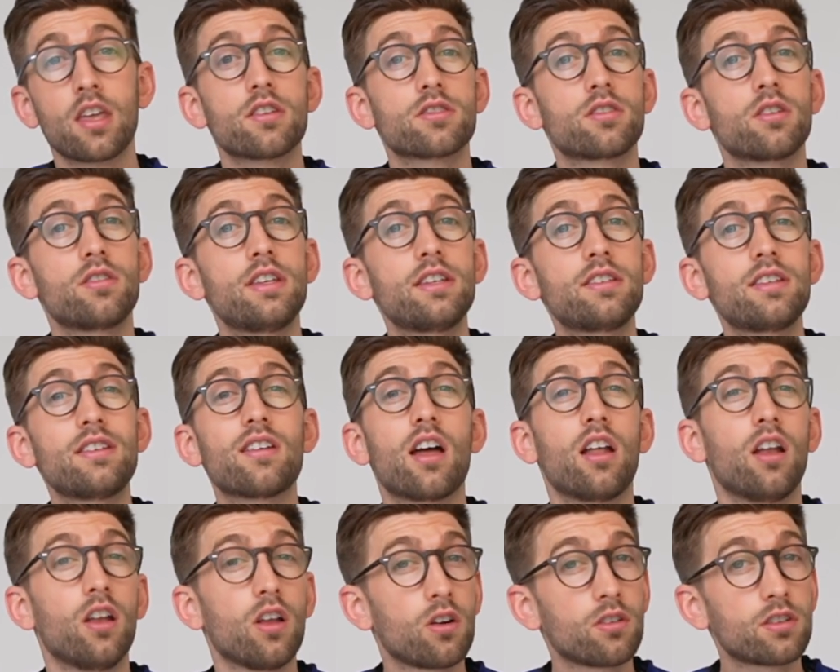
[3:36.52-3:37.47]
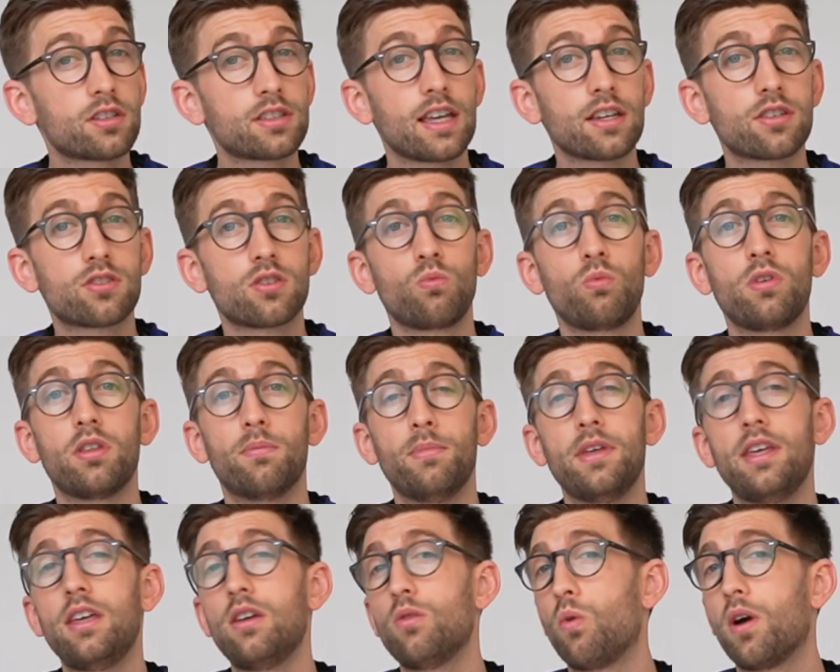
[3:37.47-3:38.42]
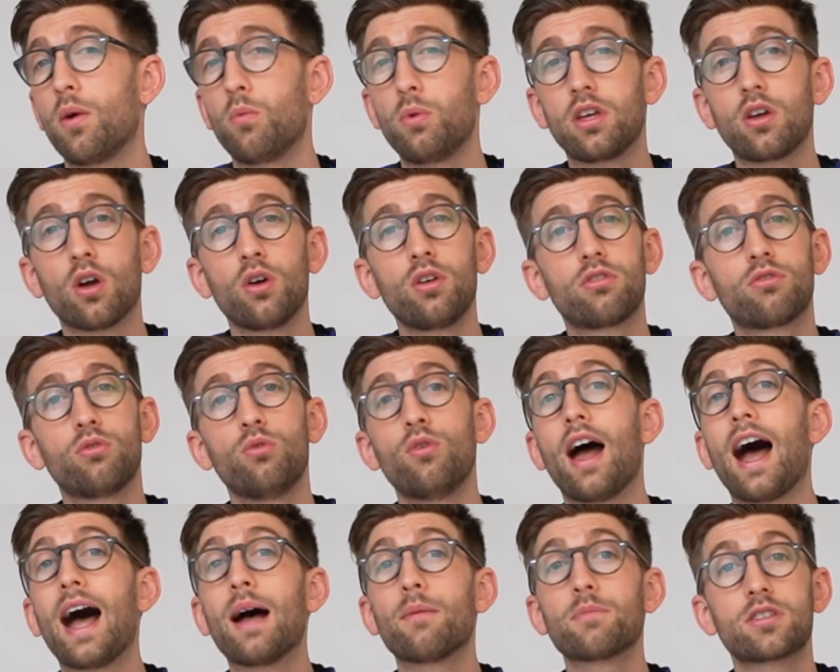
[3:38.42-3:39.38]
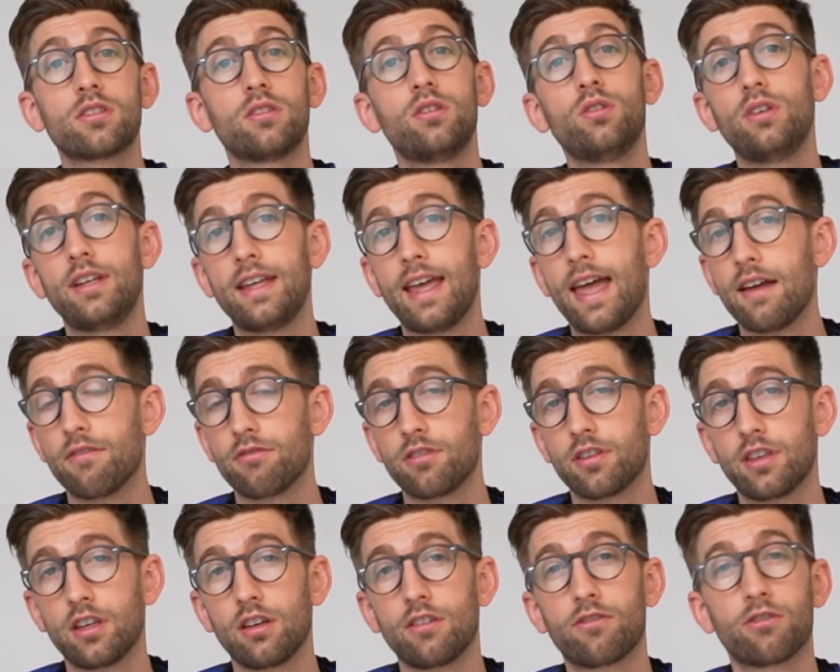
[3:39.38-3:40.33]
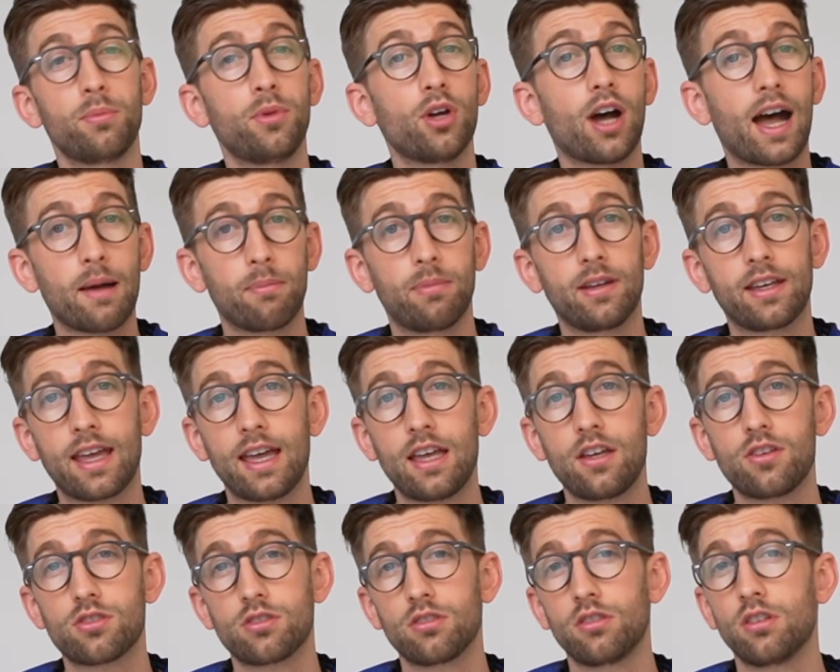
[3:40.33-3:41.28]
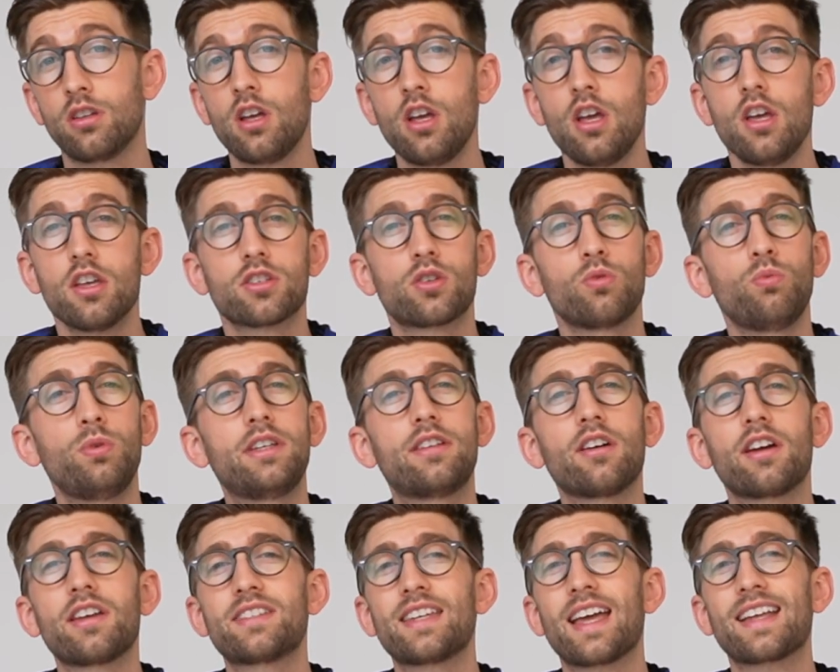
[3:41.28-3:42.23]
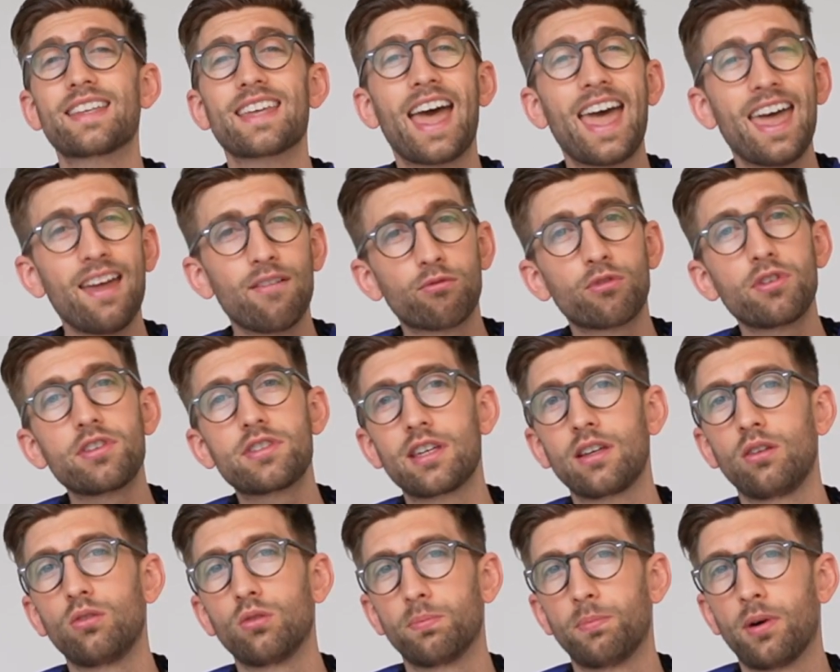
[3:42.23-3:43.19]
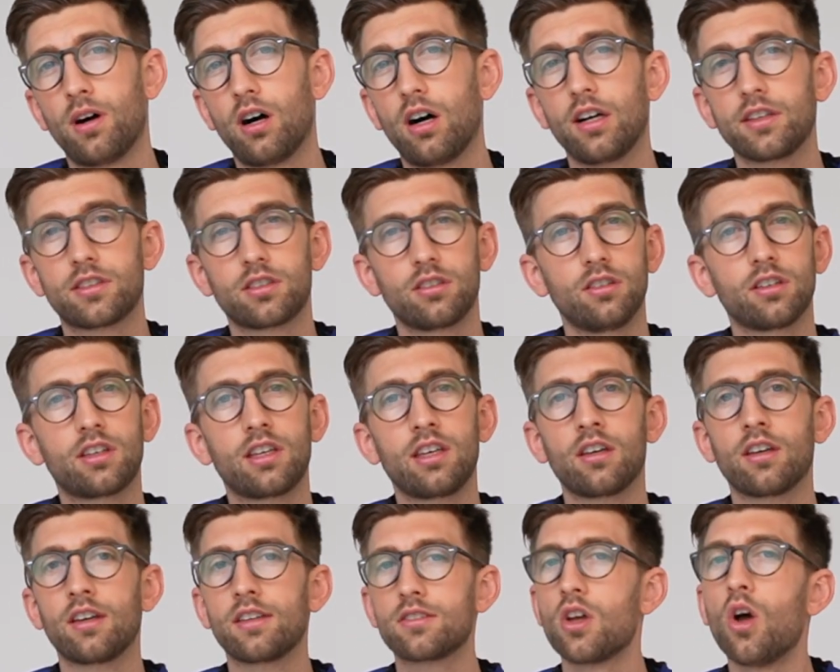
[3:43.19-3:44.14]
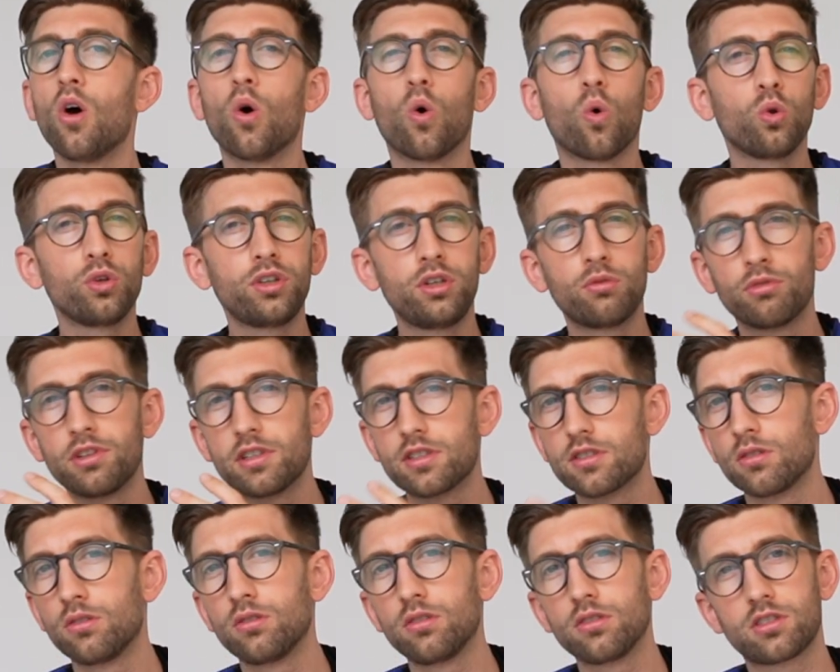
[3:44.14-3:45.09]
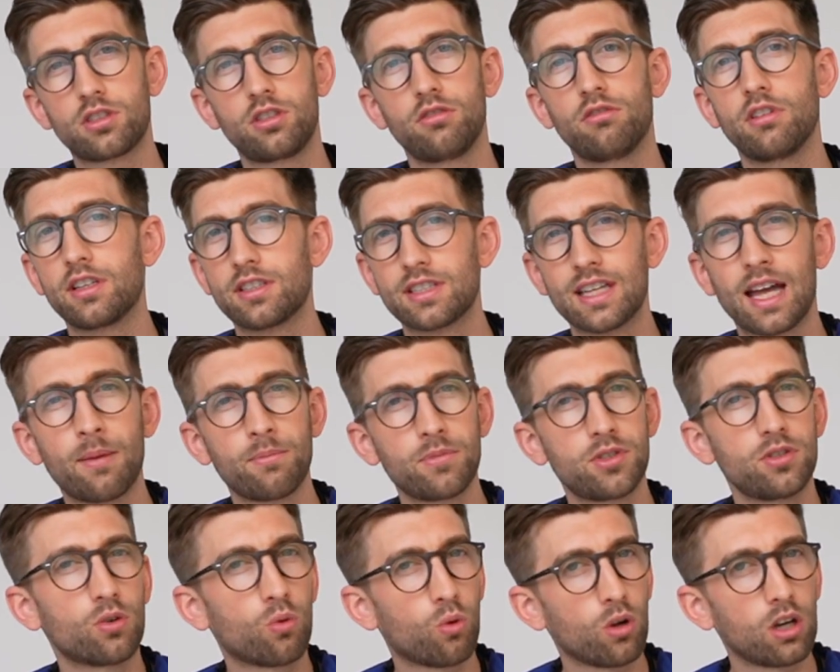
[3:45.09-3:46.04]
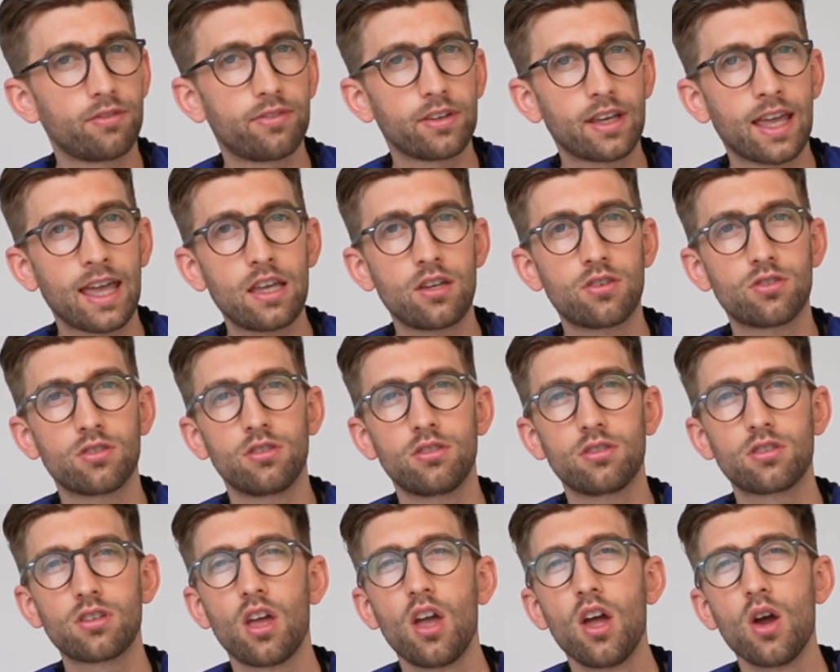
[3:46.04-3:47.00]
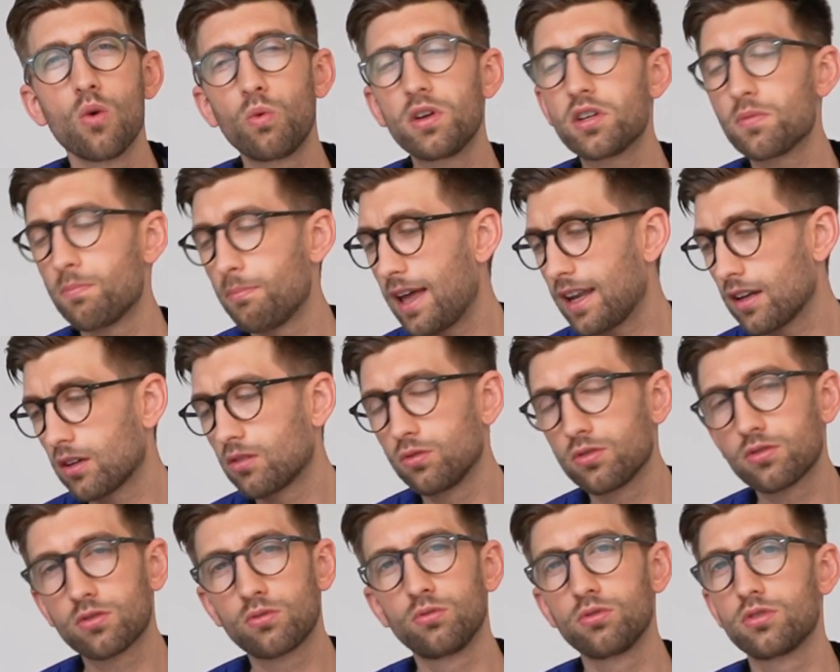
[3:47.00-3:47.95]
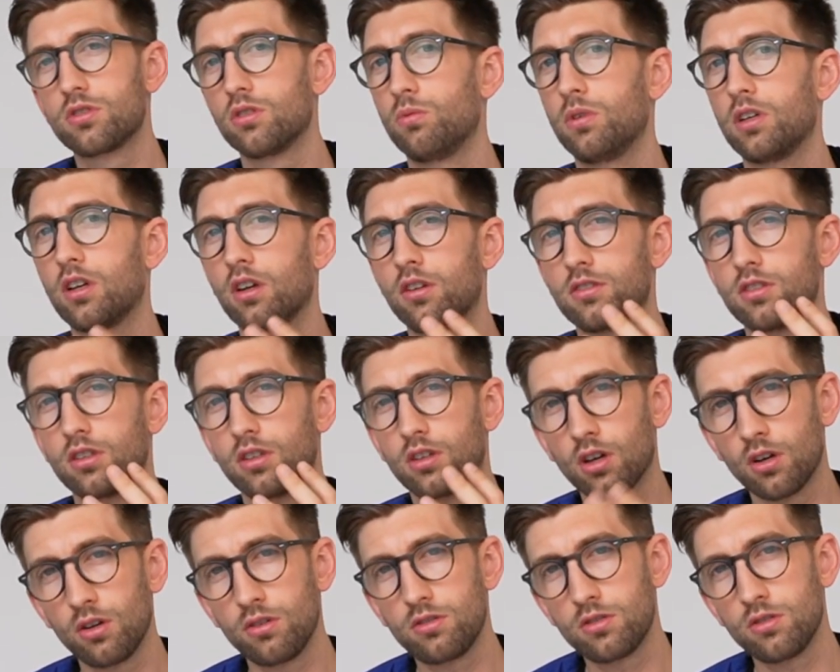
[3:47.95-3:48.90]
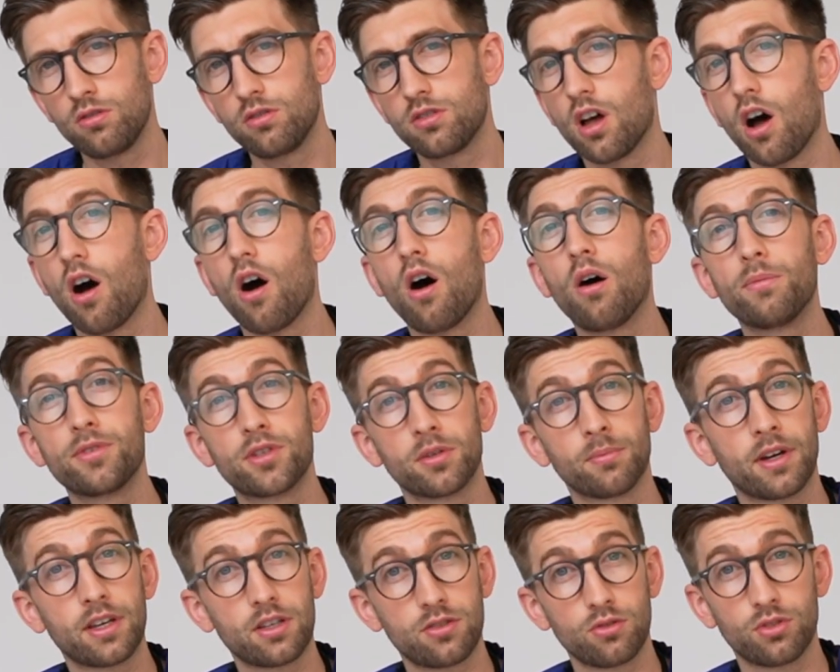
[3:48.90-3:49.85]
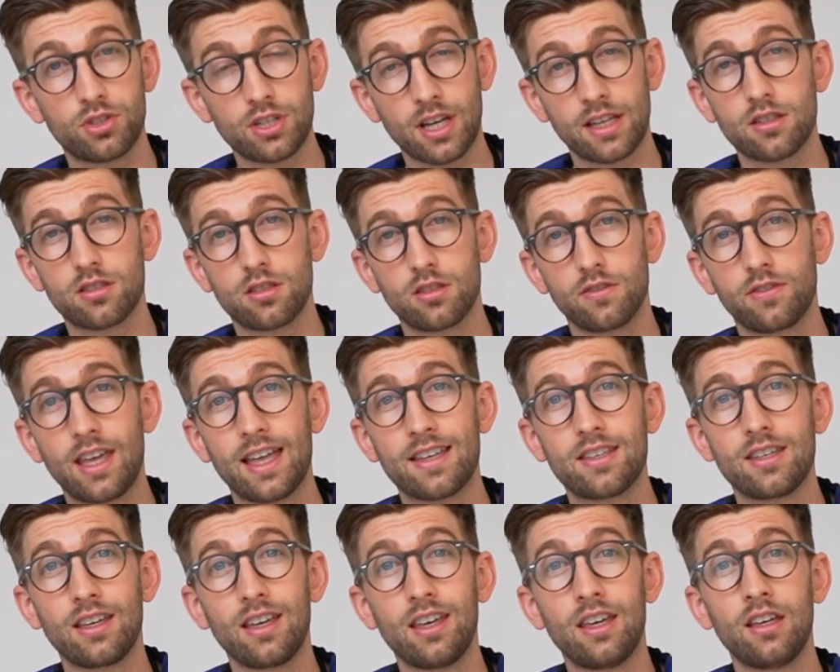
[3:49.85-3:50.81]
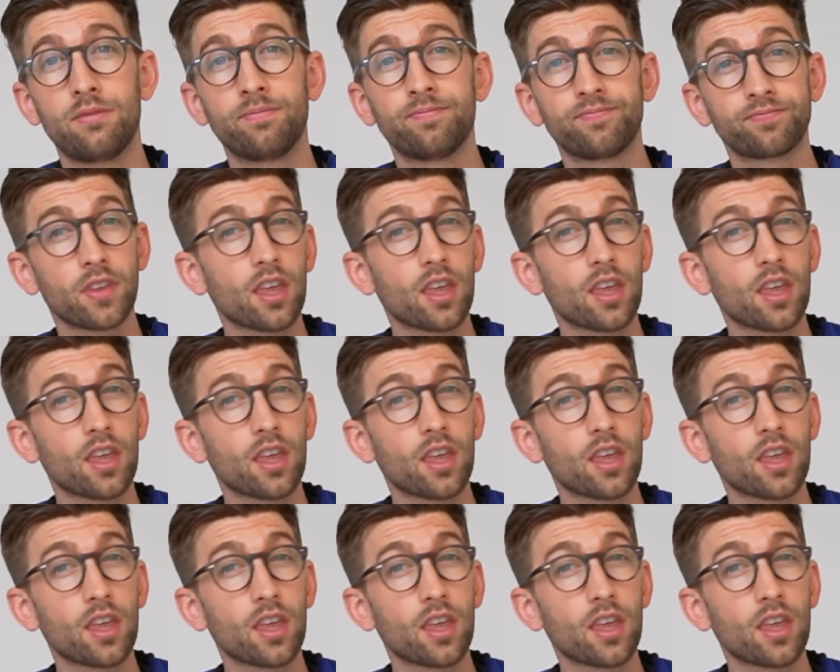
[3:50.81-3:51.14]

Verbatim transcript: So this is a long session with me where we go through absolutely everything from your application. So we dissect every single part, looking at all your results, your exams, your qualifications, which medical schools that we're going to go to to optimize your chances of getting in.